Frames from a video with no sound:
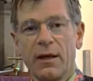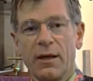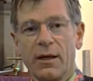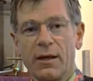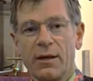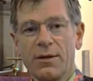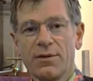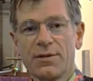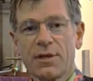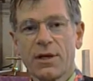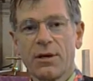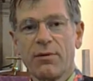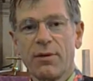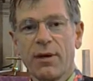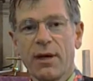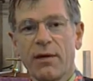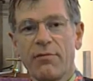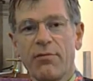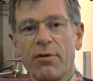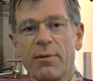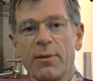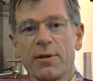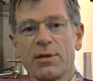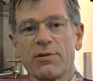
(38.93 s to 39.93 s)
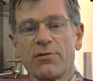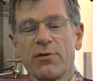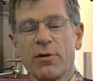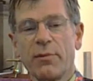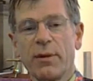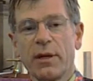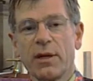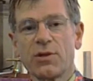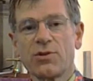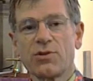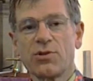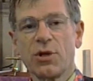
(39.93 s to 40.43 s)
And so we have a bit of a
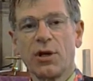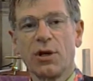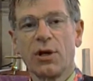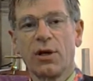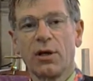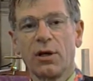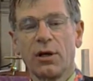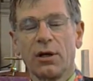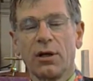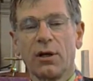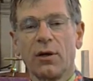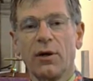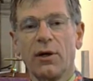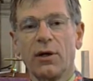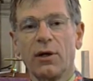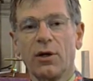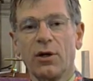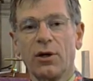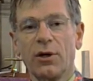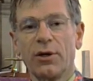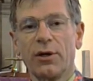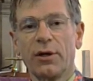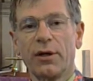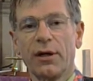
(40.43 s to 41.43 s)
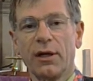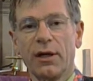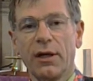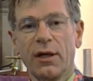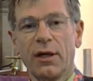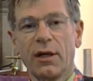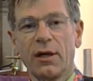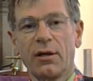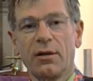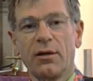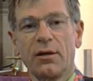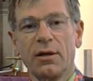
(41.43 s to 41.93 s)
mixture going on
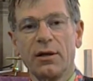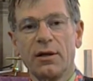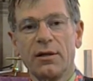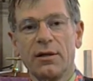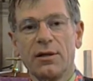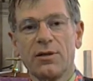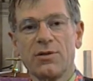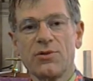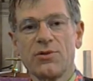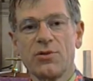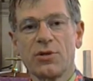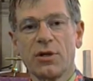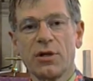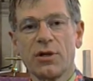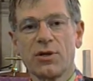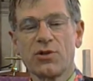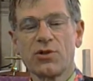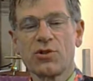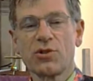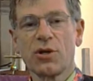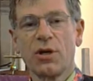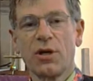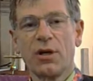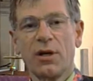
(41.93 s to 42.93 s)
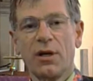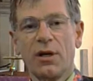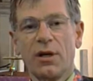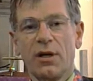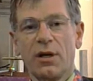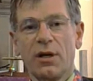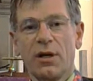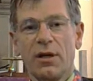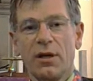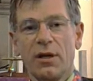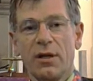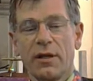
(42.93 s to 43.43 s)
here in this church.
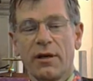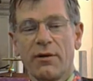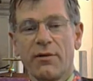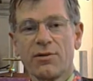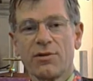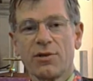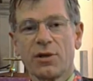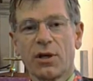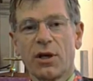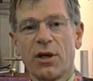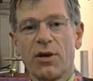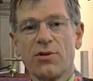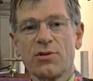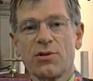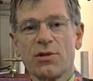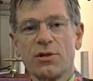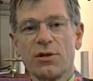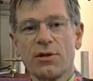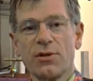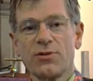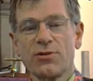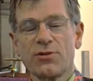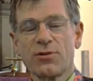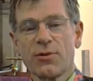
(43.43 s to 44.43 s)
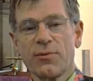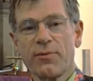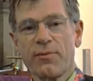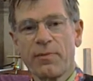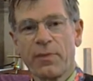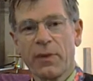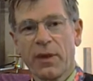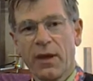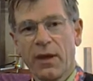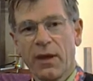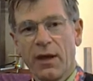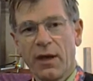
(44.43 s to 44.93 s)
There is a coziness
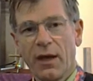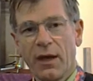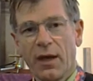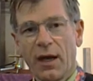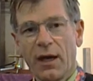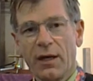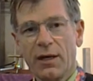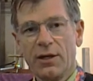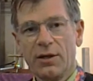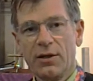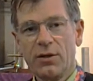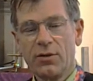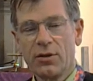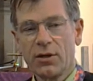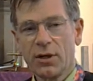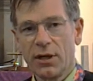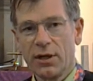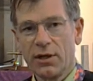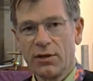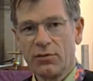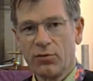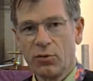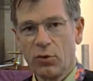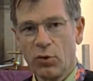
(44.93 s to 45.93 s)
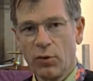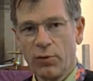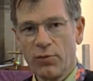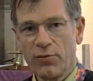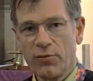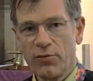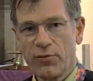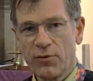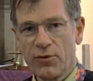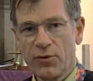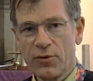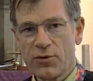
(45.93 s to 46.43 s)
and a new kind of
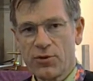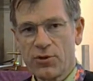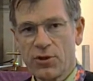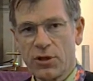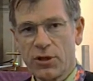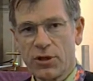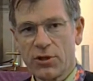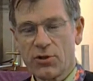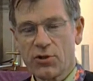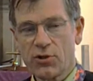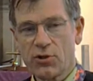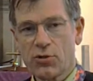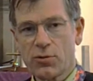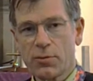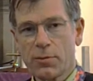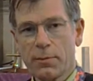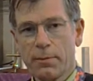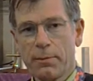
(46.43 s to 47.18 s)
warmth to the church.